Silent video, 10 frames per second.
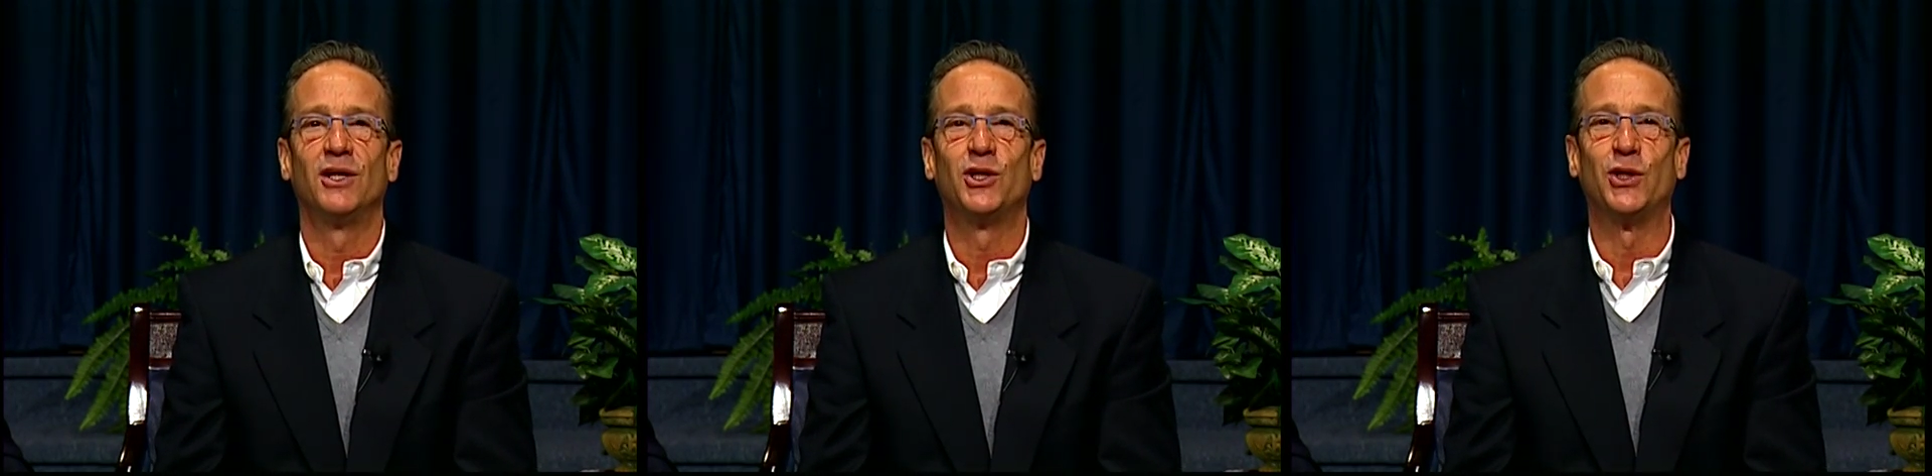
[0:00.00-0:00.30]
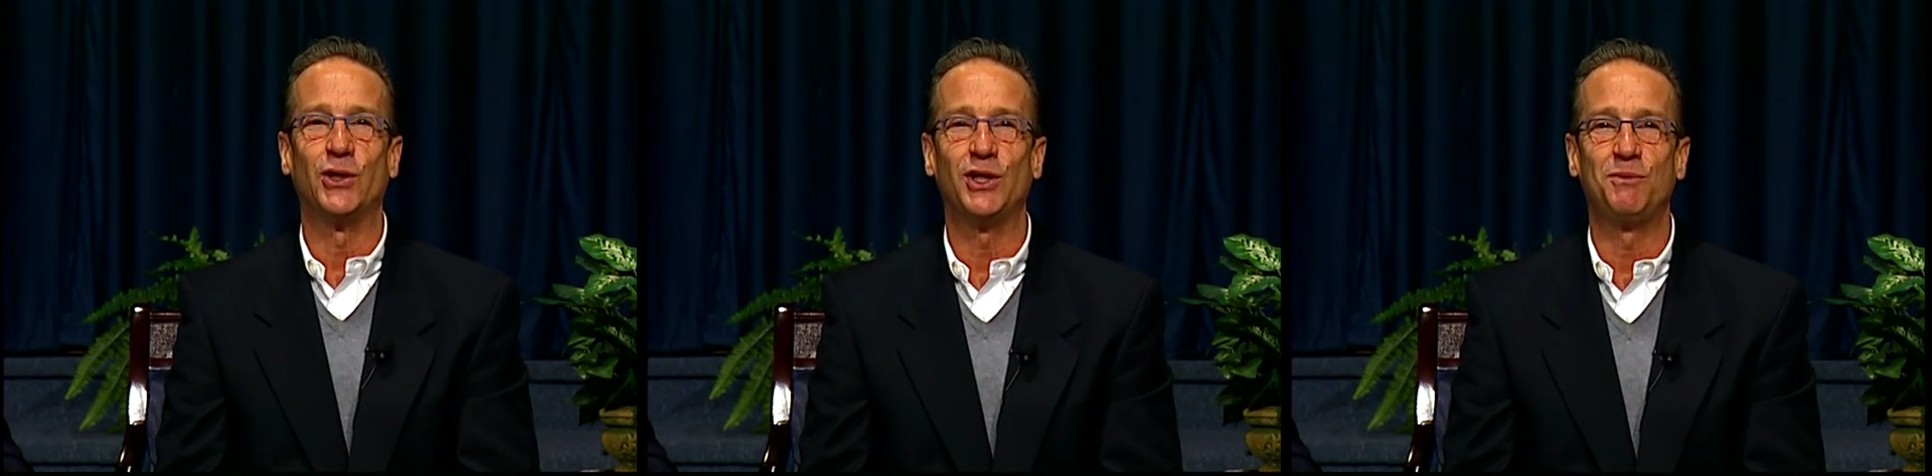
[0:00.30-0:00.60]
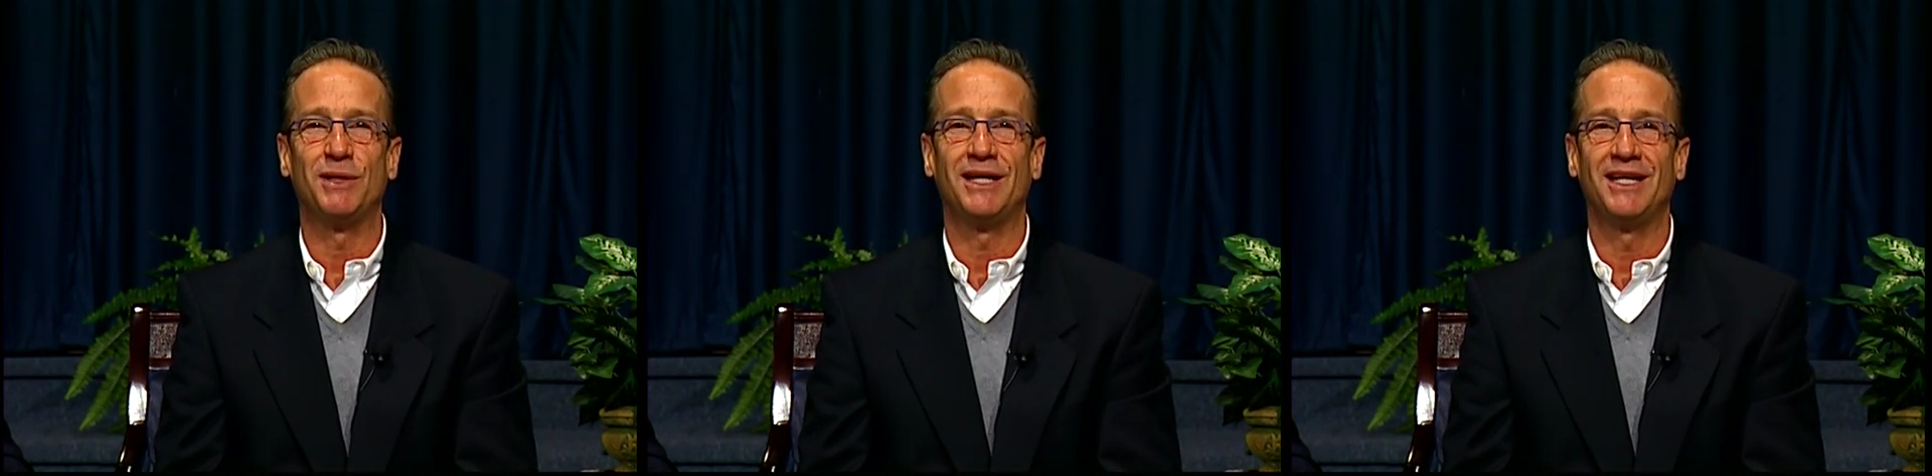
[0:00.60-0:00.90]
could
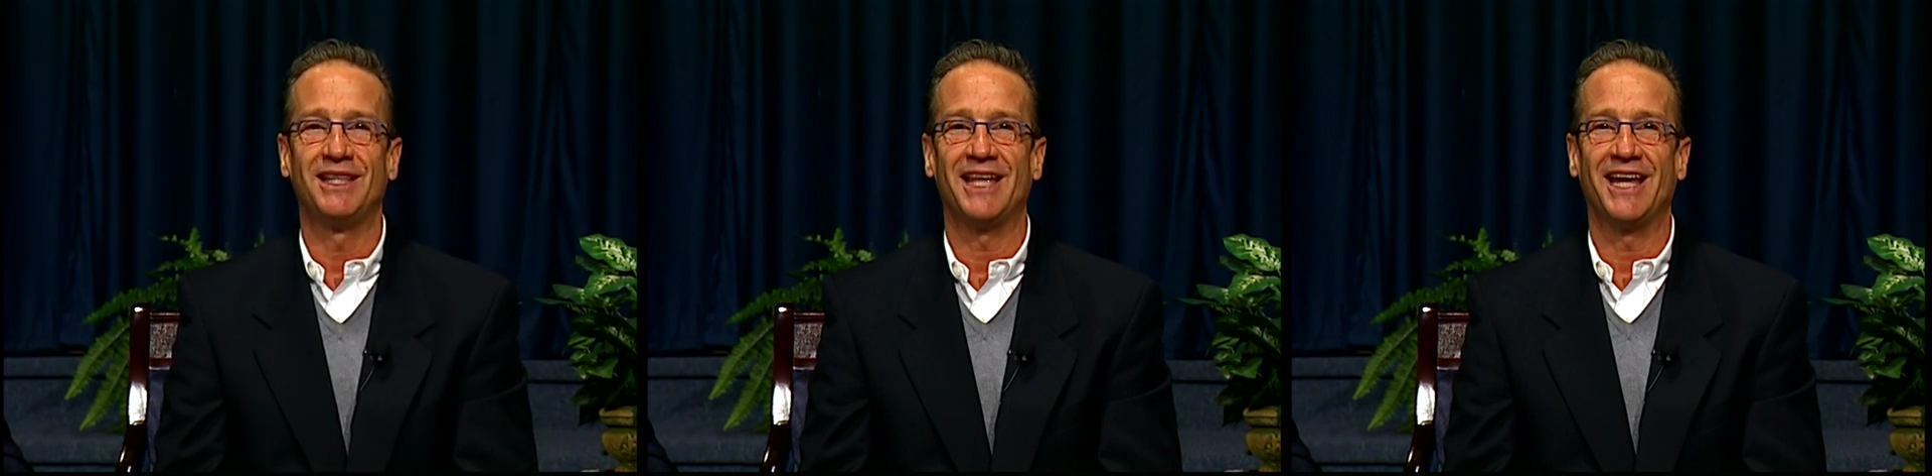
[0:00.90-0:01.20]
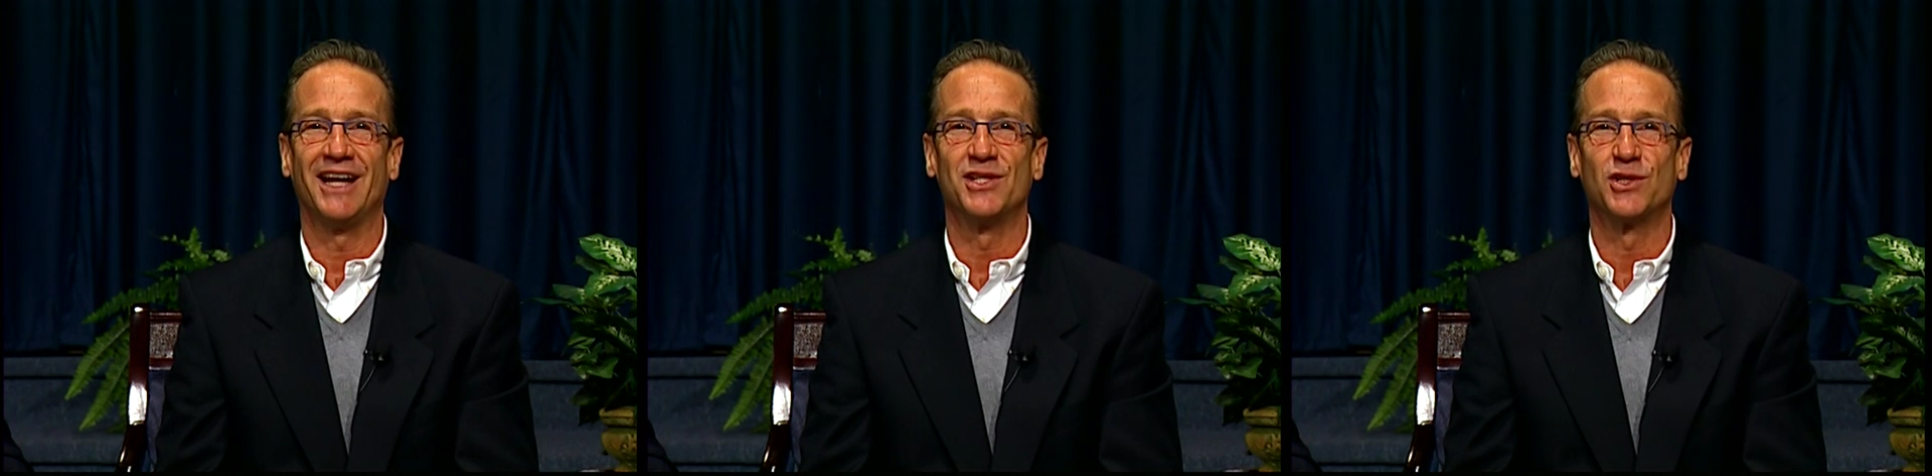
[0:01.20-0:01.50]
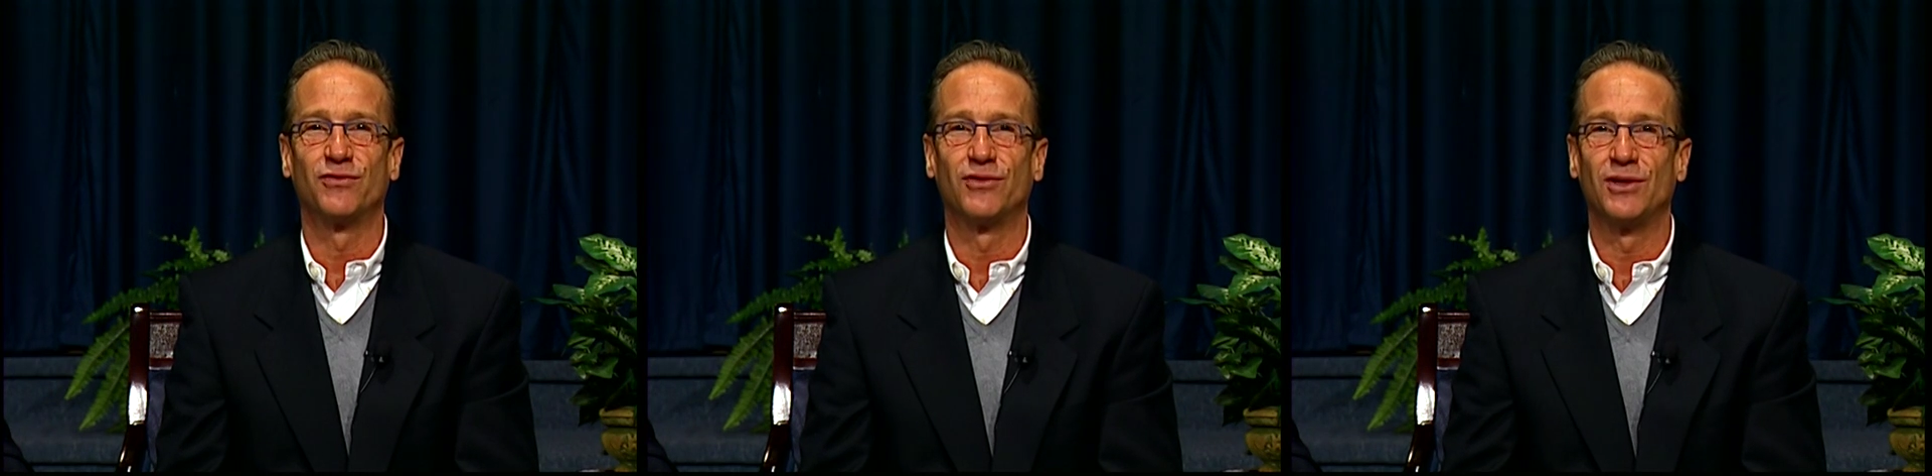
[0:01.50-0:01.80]
be the answer
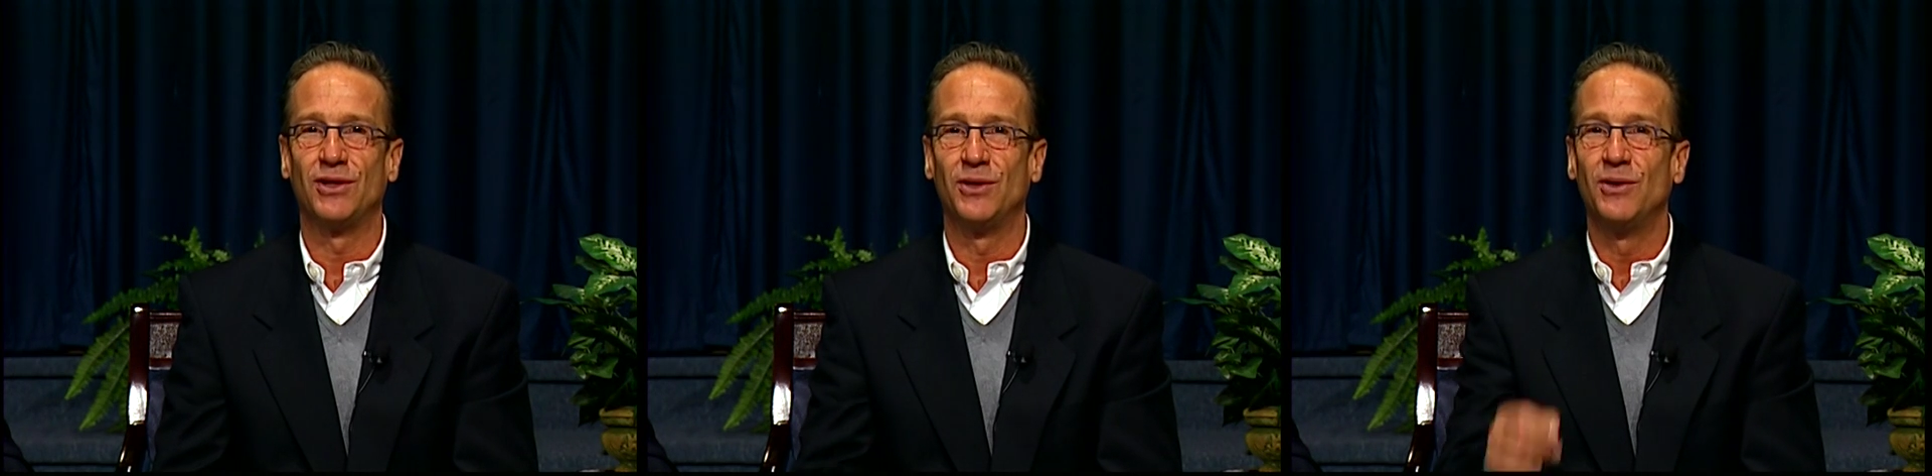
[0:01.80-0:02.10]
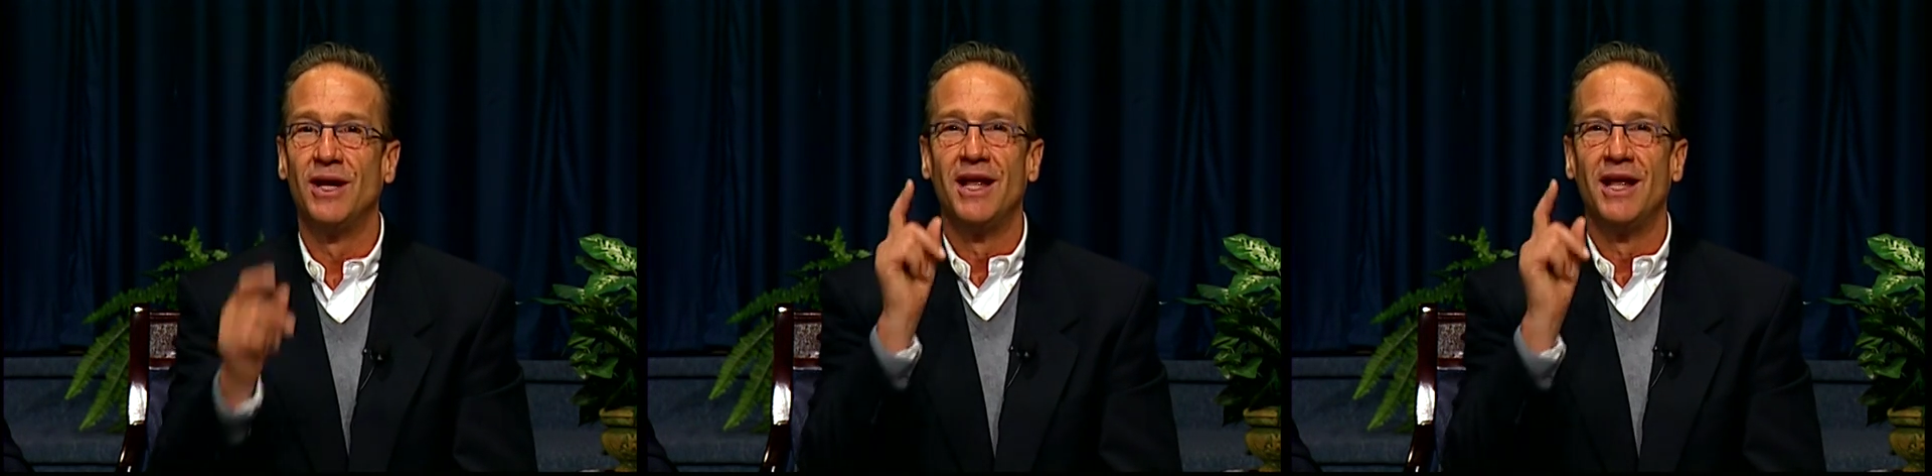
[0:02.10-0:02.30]
for you.